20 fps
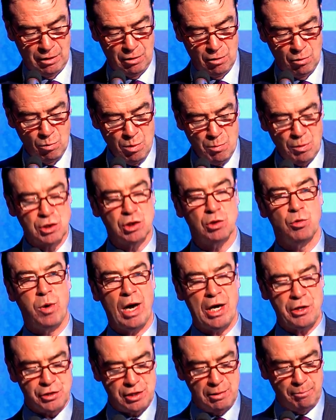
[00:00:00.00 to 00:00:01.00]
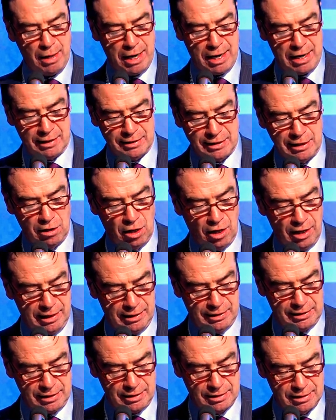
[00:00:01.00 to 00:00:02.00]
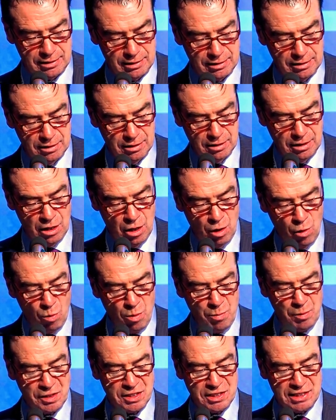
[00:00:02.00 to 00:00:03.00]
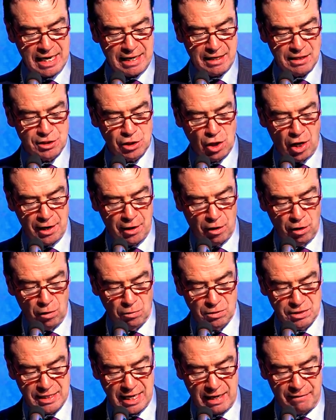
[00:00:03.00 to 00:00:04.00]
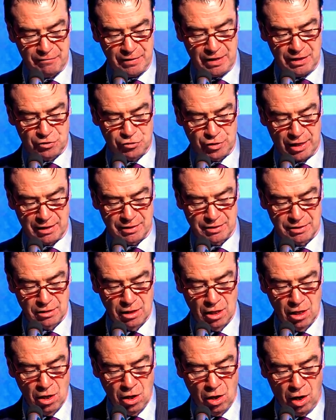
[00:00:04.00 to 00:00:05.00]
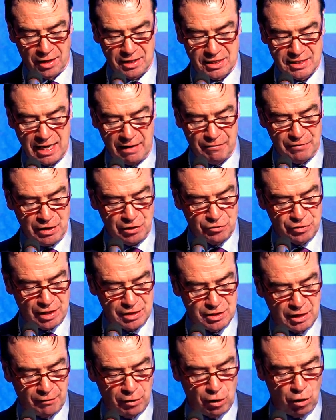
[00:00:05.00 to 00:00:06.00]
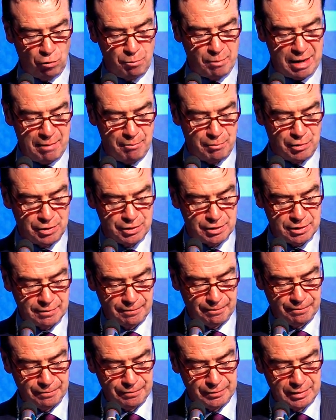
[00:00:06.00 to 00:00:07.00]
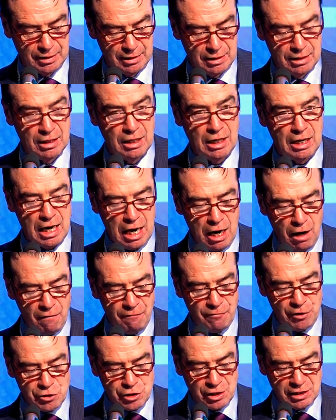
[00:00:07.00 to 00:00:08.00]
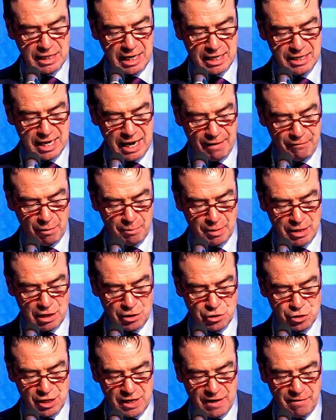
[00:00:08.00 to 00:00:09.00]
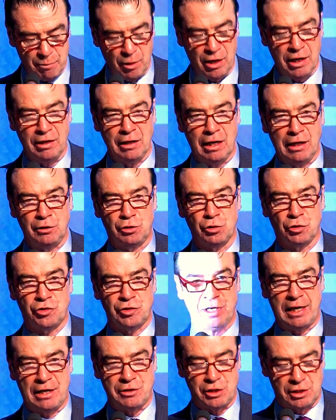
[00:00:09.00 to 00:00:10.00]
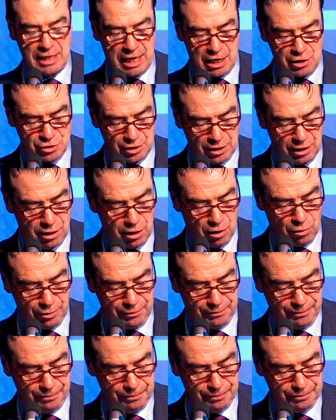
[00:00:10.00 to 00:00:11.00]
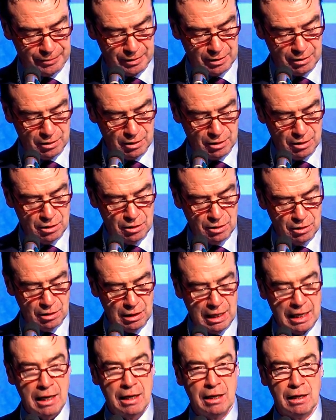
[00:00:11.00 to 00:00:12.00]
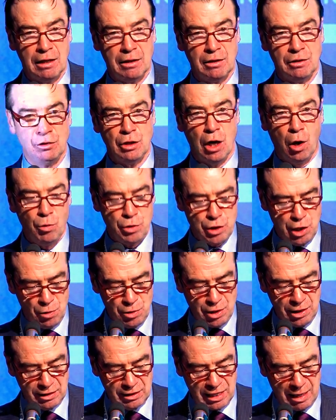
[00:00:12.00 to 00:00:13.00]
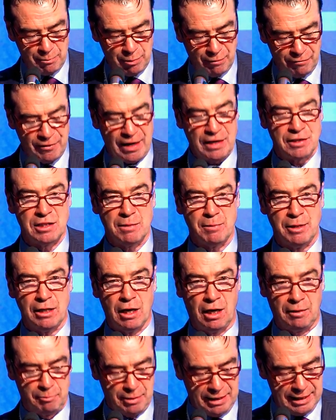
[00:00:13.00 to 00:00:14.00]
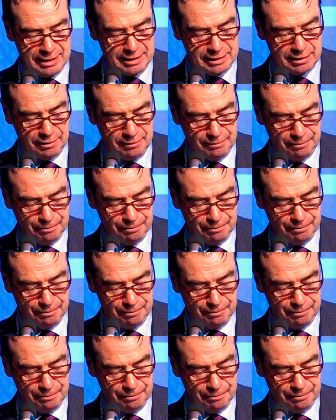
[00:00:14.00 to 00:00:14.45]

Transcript: We must question party loyalties. We must set aside our own self-interest or the self-interest of our own members. Our vision can never be achieved by industrial agitation alone. No union can profess to be non-political.